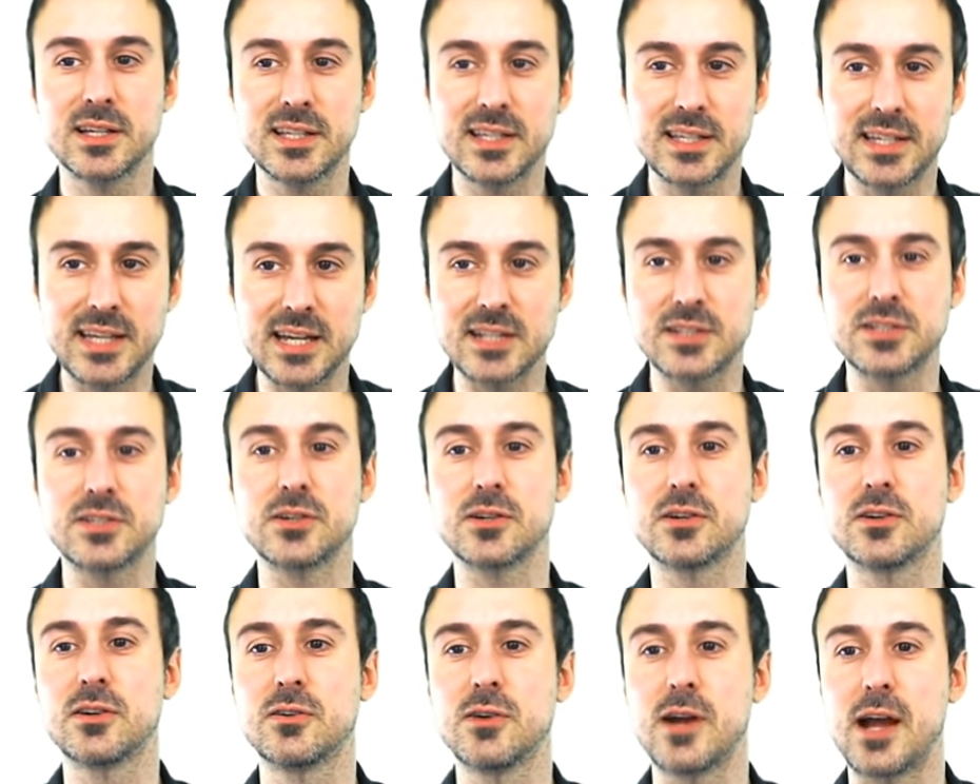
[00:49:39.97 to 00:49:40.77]
Get your
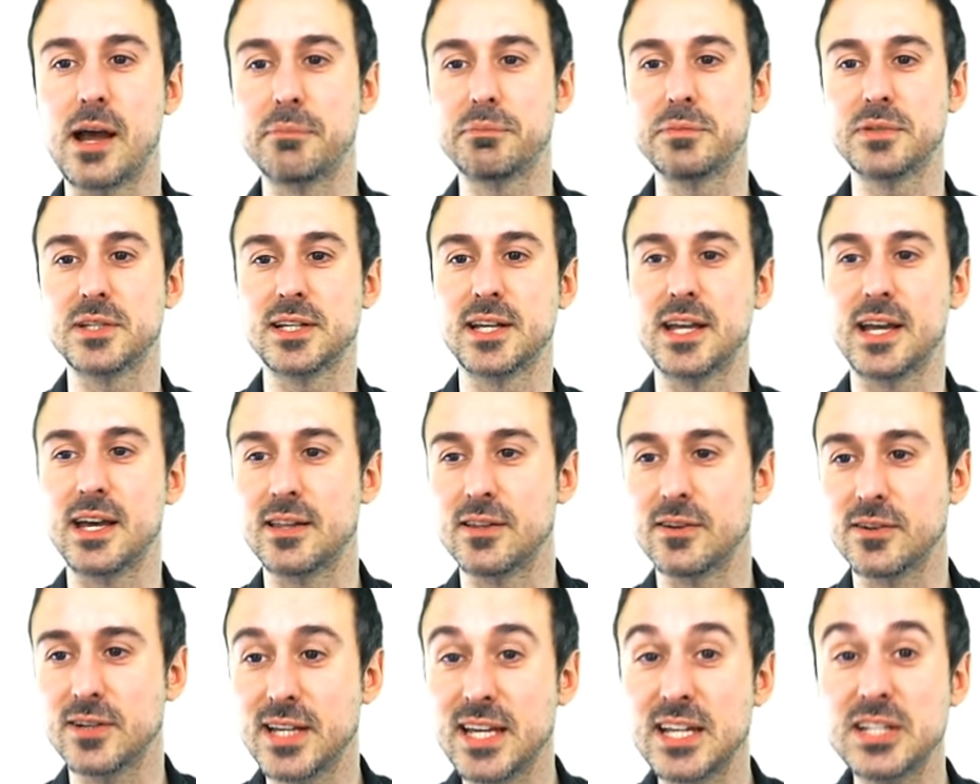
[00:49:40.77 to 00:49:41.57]
crap
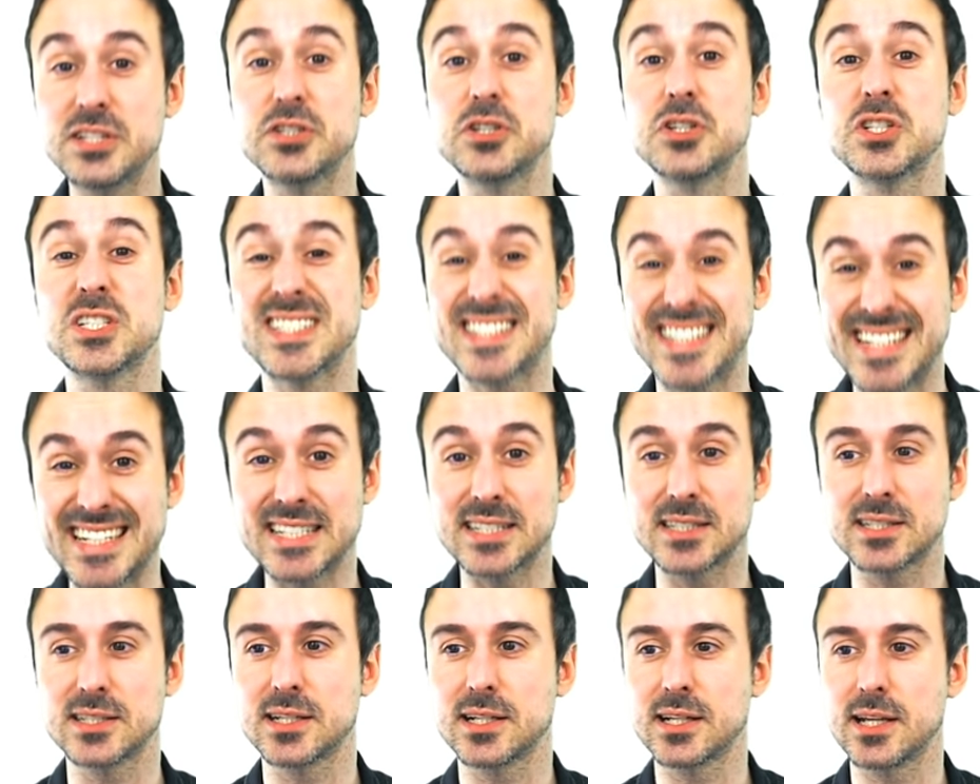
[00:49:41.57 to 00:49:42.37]
together. Get your get
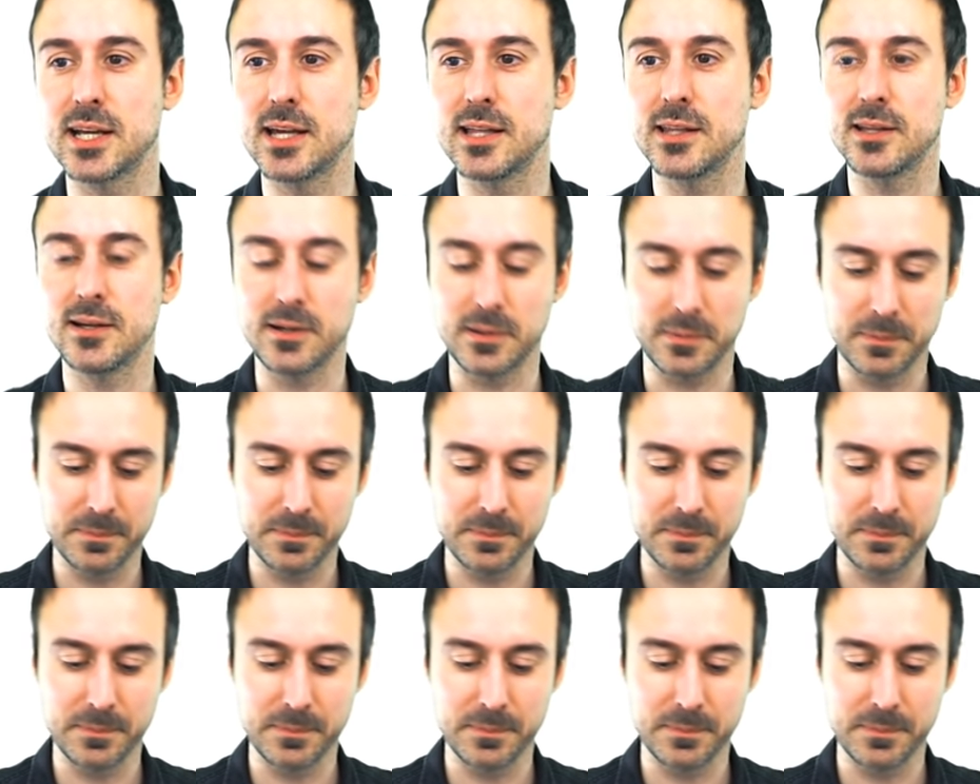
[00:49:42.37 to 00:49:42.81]
together.